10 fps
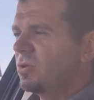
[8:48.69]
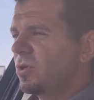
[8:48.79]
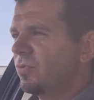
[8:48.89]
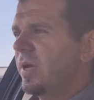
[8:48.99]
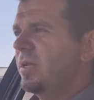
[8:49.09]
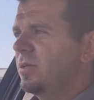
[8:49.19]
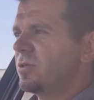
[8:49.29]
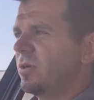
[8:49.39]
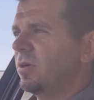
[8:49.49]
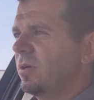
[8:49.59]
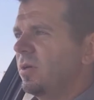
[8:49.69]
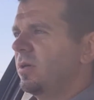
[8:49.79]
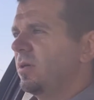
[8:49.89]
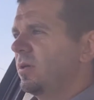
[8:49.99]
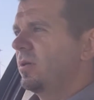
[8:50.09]
So the ratings are
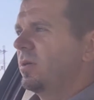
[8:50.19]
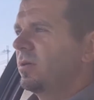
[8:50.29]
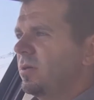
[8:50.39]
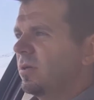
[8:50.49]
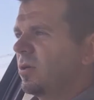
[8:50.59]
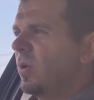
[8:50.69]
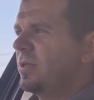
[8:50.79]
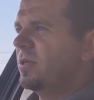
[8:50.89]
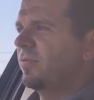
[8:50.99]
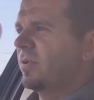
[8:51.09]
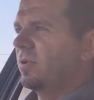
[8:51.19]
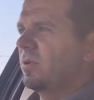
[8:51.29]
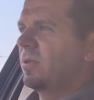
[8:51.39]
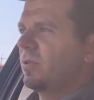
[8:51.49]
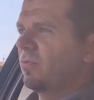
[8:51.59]
quite different.
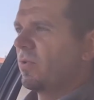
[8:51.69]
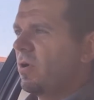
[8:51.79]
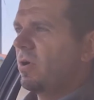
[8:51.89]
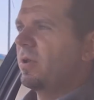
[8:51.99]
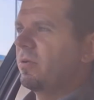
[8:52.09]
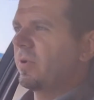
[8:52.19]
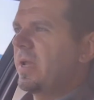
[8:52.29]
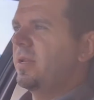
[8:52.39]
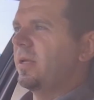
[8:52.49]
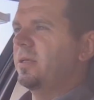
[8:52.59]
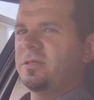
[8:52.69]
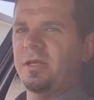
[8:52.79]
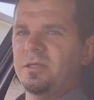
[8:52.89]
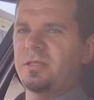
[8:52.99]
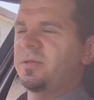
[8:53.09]
The RON rating
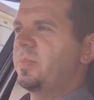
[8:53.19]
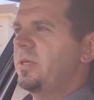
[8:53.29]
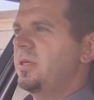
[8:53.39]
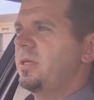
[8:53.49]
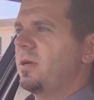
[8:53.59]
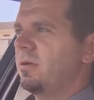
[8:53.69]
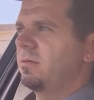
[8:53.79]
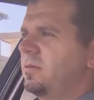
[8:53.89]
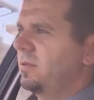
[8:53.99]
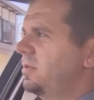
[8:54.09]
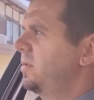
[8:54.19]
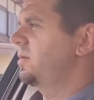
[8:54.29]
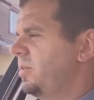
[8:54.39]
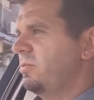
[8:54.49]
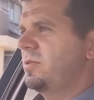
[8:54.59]
tends to be
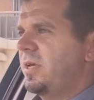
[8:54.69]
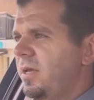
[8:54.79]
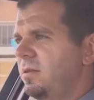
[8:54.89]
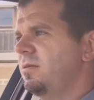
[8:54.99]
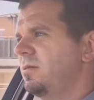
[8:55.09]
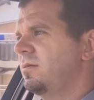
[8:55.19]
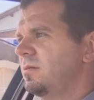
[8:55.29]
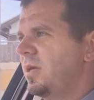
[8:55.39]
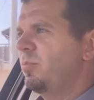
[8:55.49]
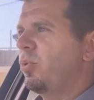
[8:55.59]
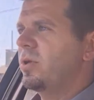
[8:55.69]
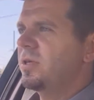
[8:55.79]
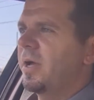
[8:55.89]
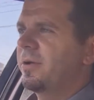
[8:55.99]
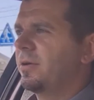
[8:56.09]
about 10 points
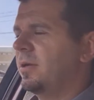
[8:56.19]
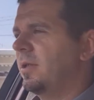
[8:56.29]
higher.